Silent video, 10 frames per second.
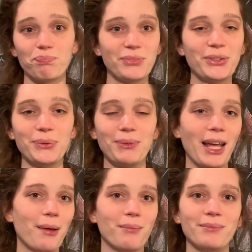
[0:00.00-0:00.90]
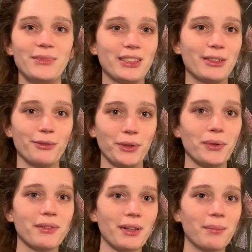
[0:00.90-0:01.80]
to name just a few
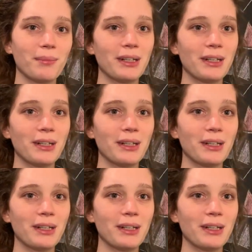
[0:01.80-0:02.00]
of them.